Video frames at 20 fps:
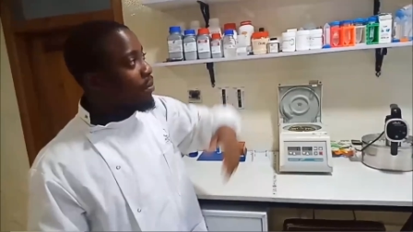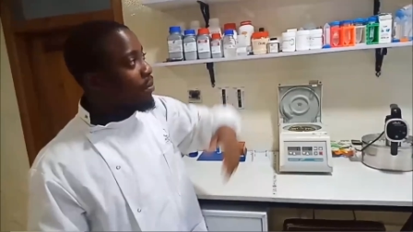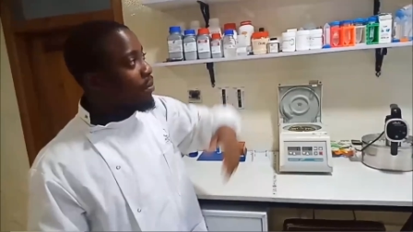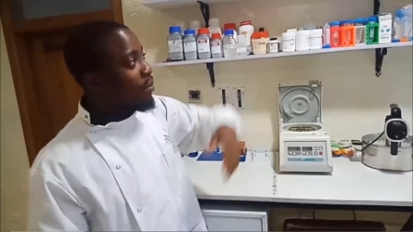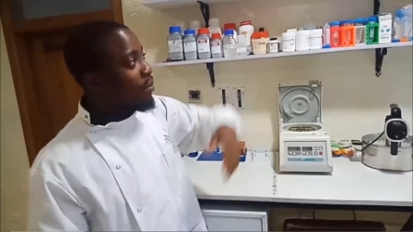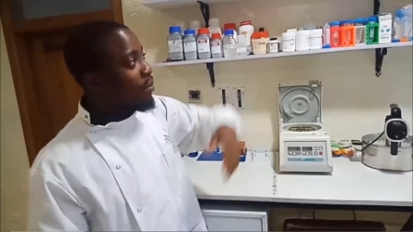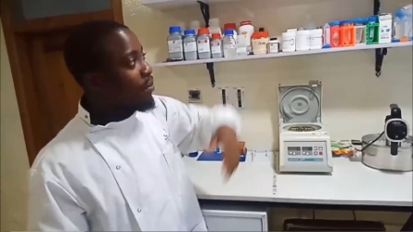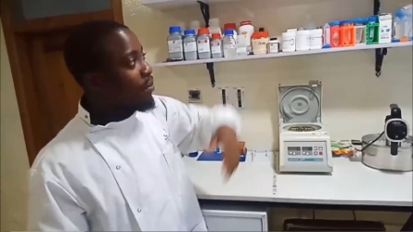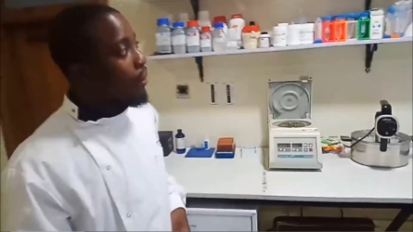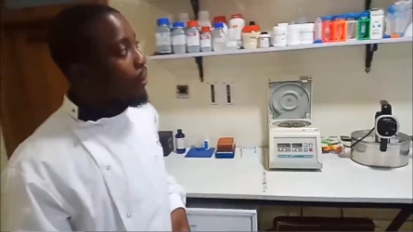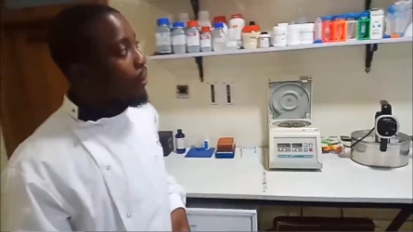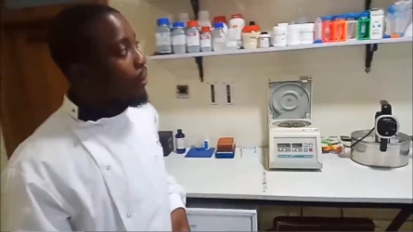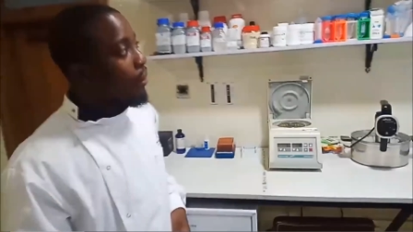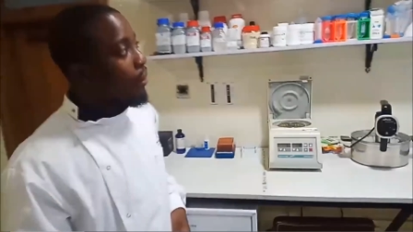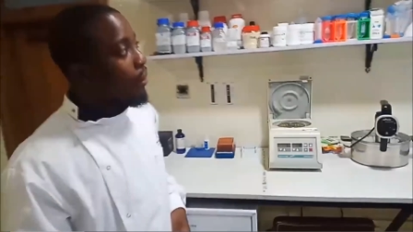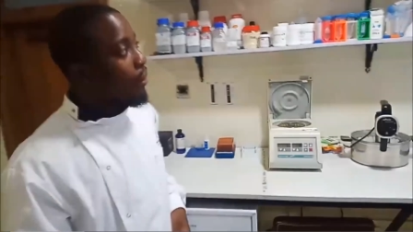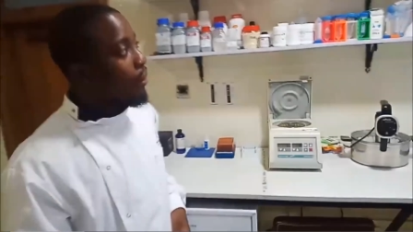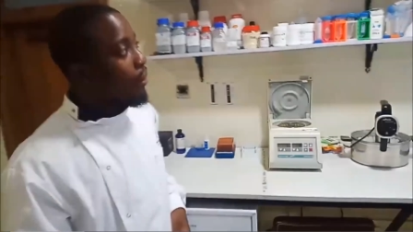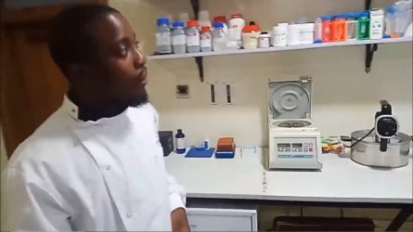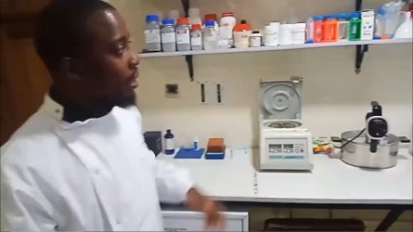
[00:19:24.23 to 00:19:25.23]
We have our
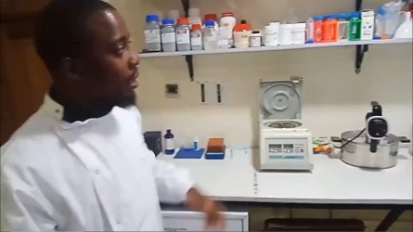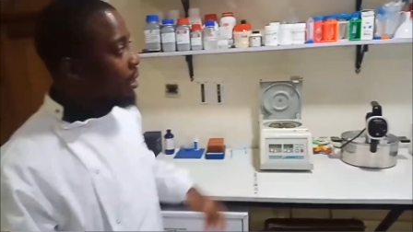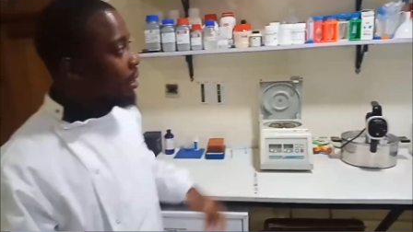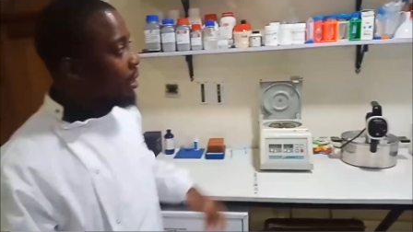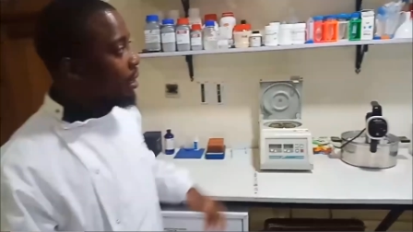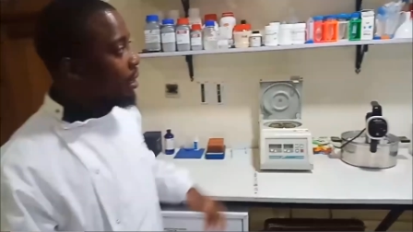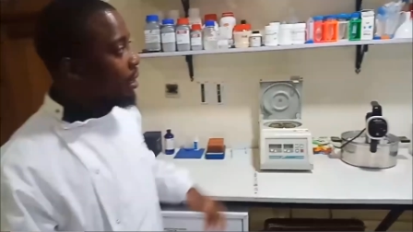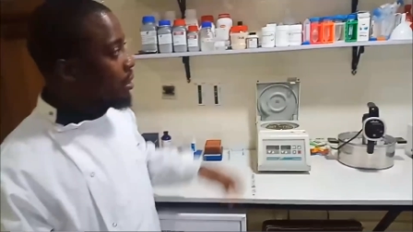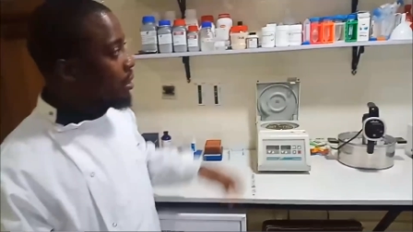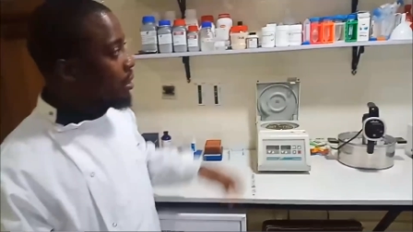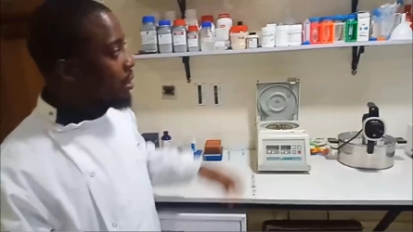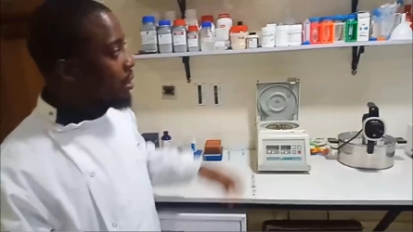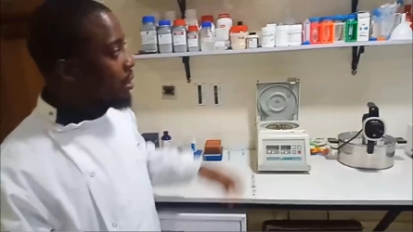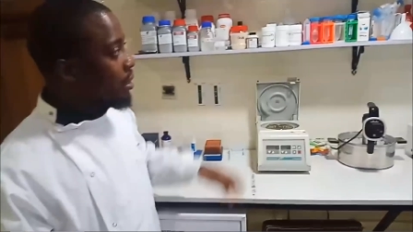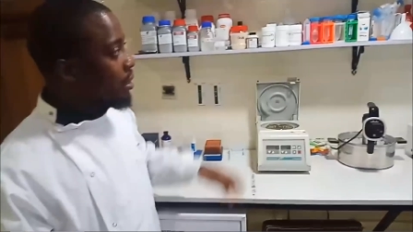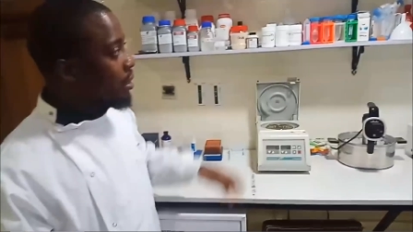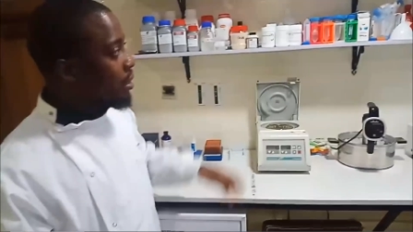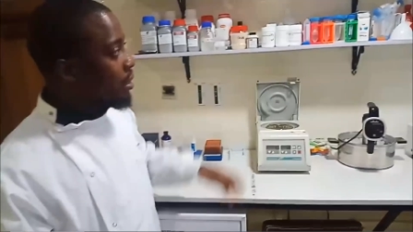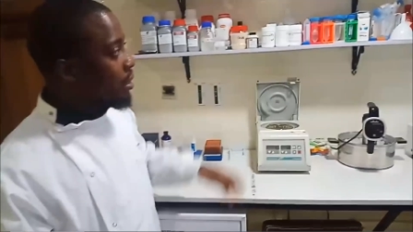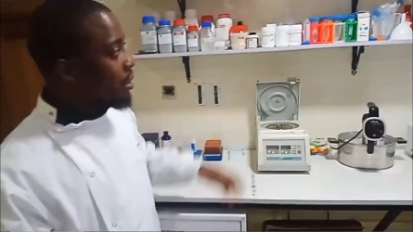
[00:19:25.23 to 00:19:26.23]
centrifuge, we have our
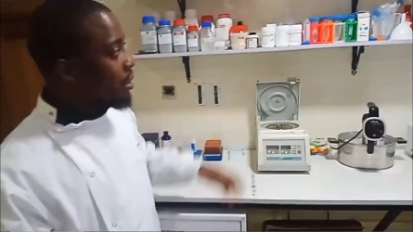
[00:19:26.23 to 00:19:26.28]
chemical